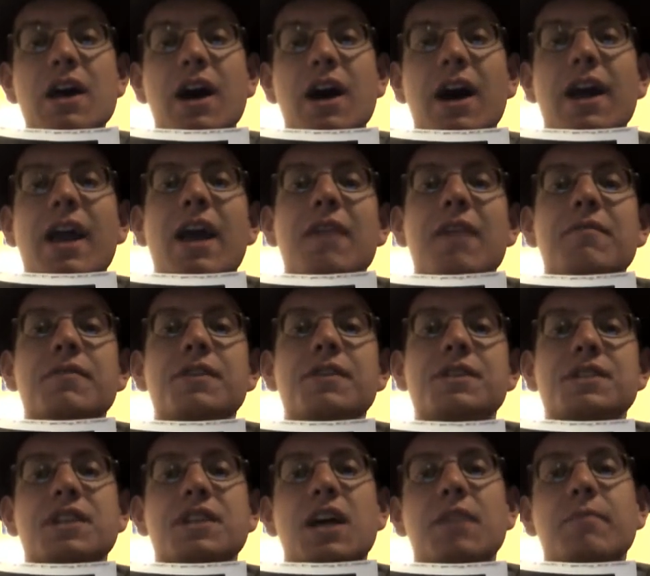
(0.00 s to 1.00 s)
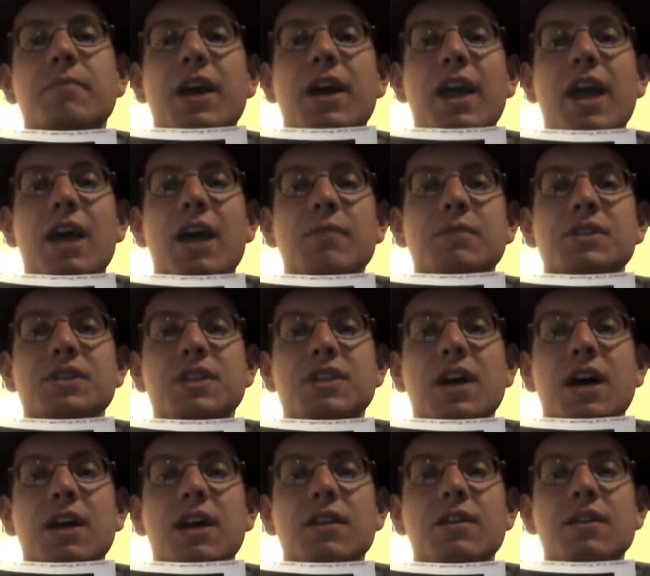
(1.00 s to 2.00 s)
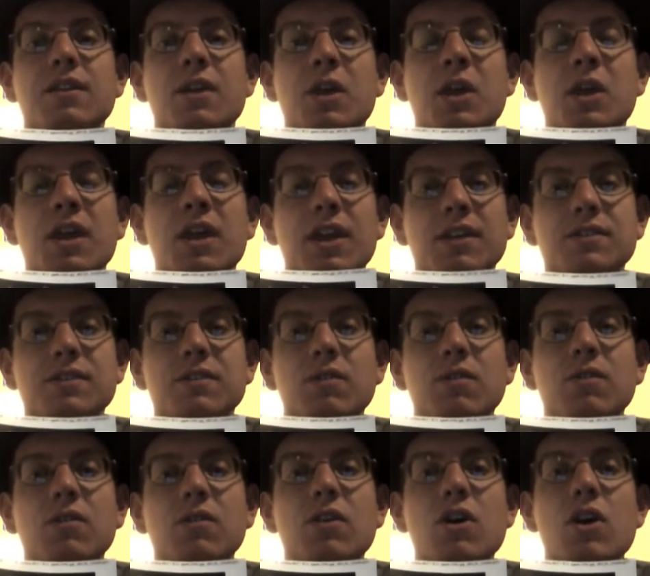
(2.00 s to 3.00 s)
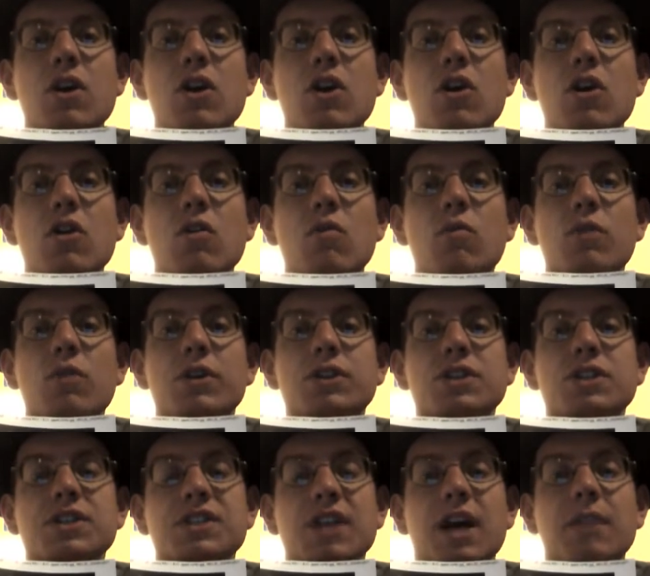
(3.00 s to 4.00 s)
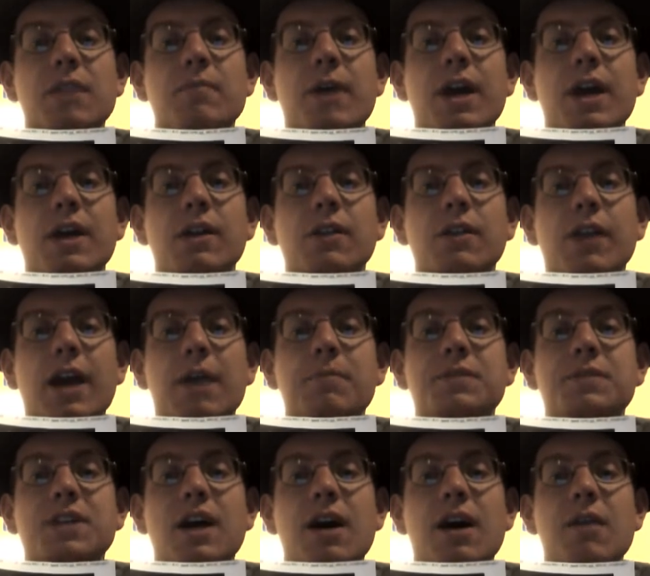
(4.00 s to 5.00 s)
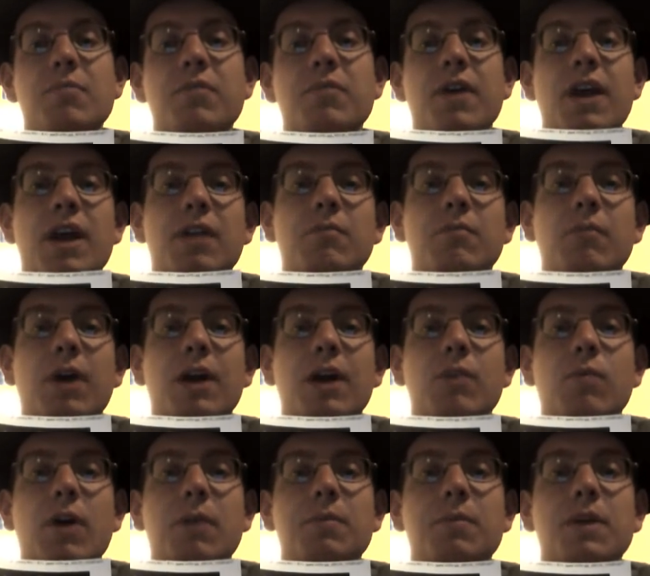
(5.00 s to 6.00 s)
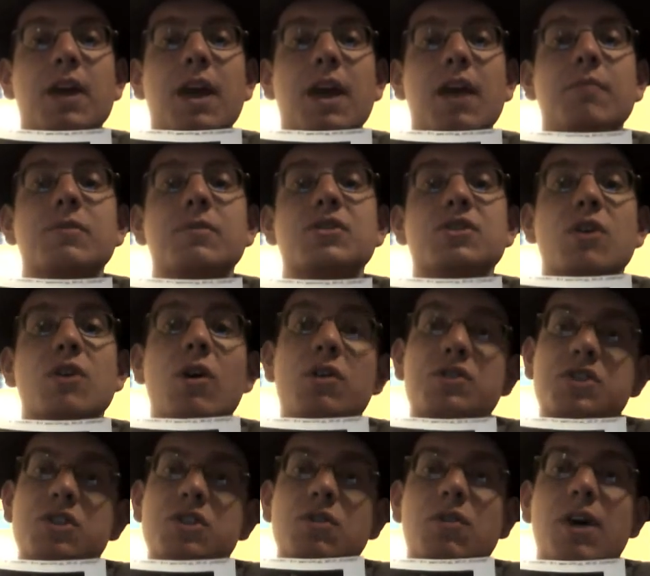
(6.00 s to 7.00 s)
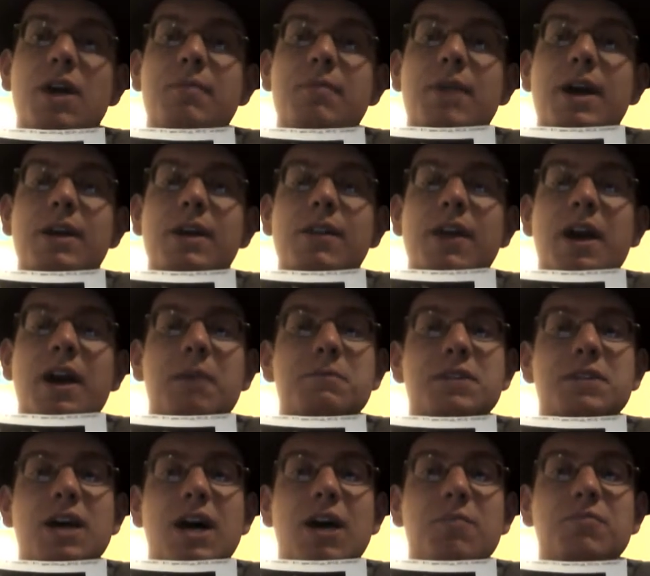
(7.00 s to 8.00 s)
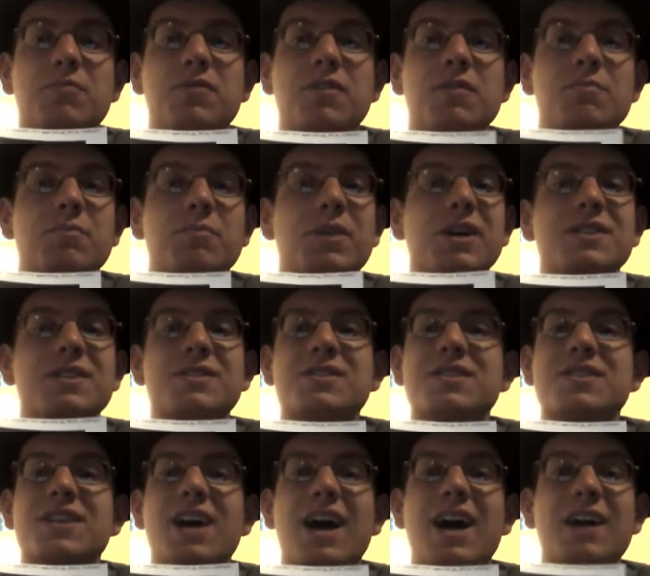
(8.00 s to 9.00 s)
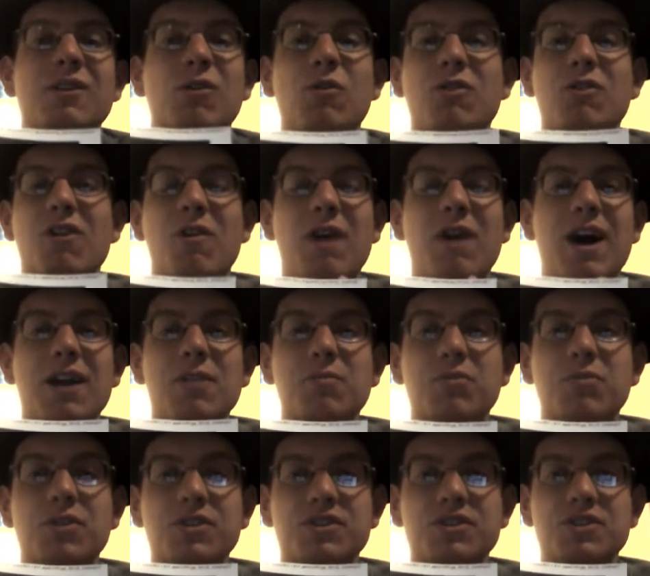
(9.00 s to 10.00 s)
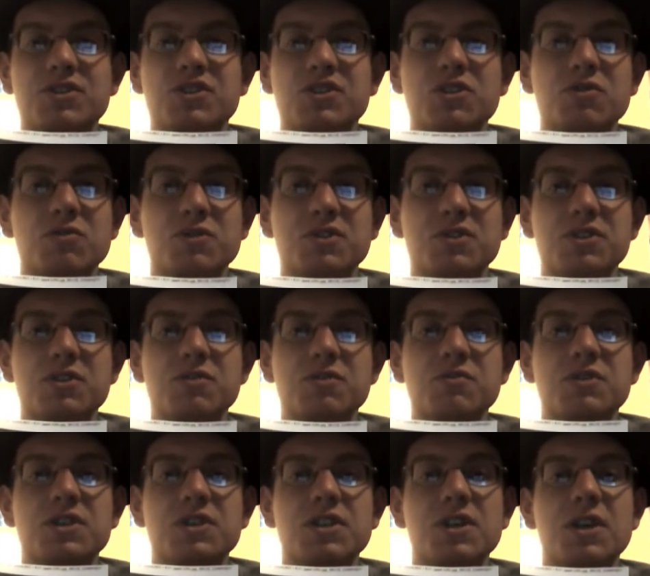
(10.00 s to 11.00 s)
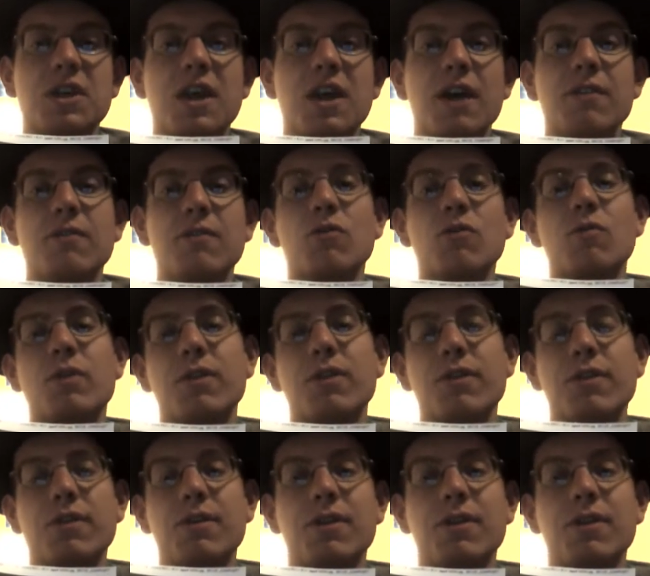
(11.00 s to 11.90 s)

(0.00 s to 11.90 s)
I have this on my Amazon Kindle which is on my laptop, and my webcam is also on my laptop. But I don't know how to put two and two together with,